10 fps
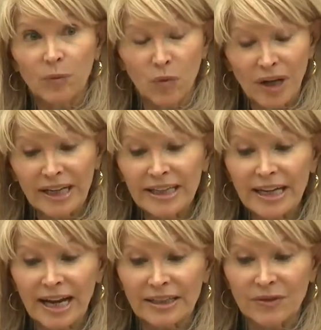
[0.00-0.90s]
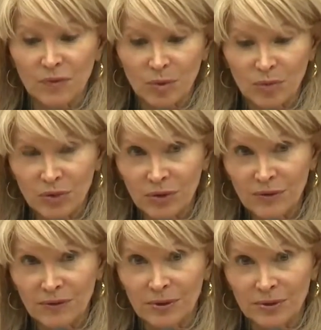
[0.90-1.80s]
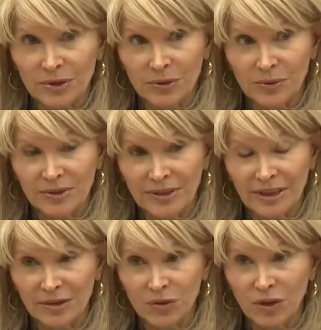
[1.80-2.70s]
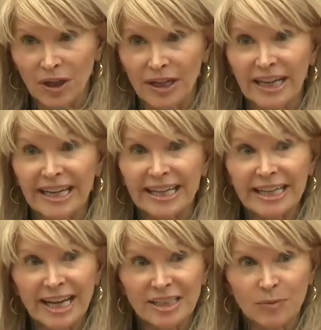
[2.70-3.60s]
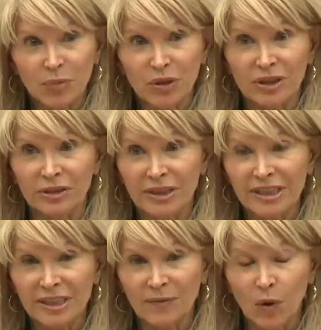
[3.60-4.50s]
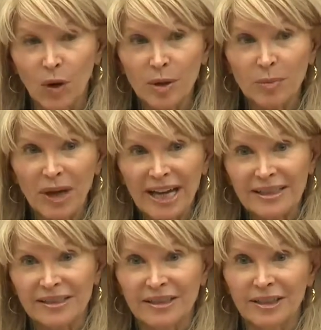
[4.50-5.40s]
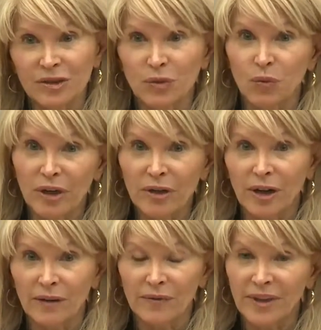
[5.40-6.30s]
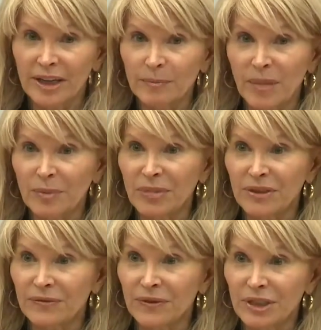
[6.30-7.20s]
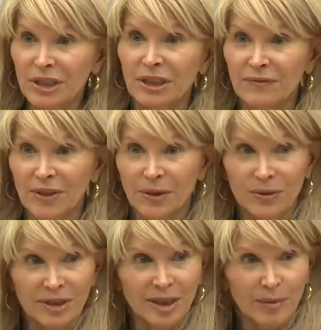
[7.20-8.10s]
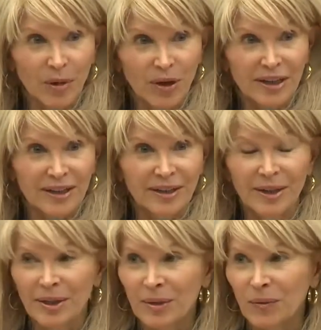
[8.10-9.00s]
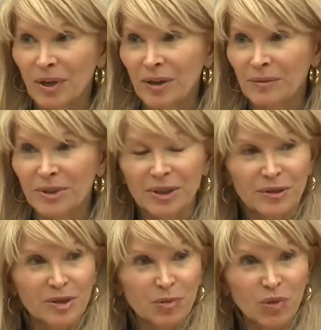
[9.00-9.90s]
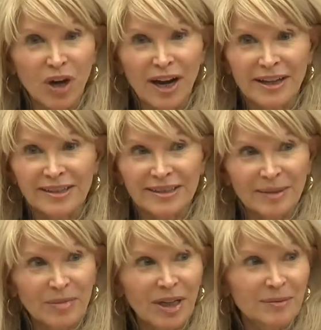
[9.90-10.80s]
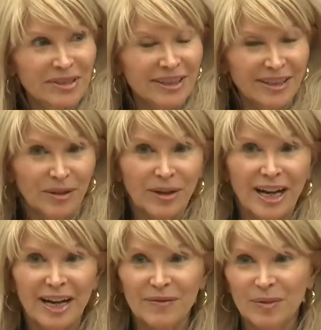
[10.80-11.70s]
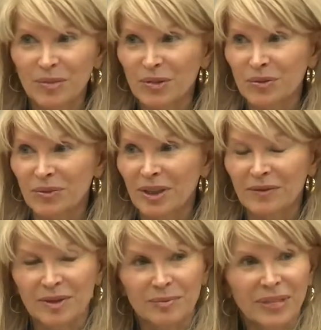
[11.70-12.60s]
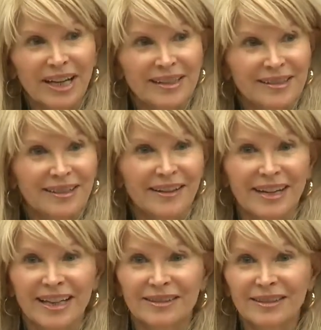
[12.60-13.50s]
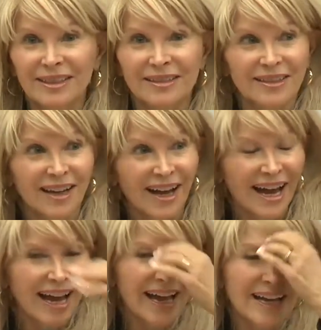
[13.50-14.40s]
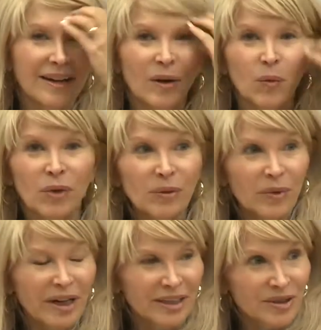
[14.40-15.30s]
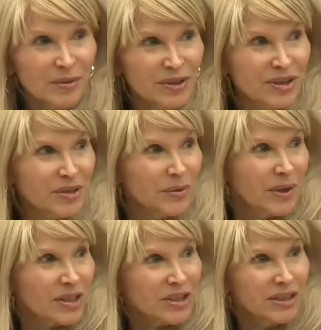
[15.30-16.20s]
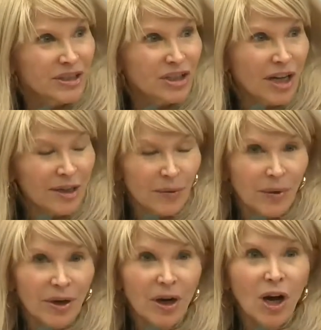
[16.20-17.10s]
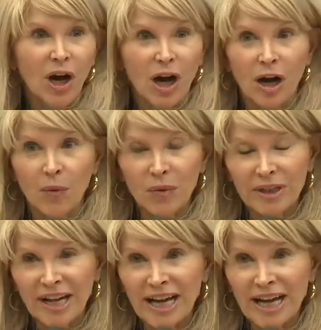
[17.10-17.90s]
when it asks for approval to sell a drug, it has to put the list of all the patents that it's aware of that it might be infringing if it goes on the market. Well, surprise, sometimes they don't have the most relevant patents on that list. And we ran into a situation in China where we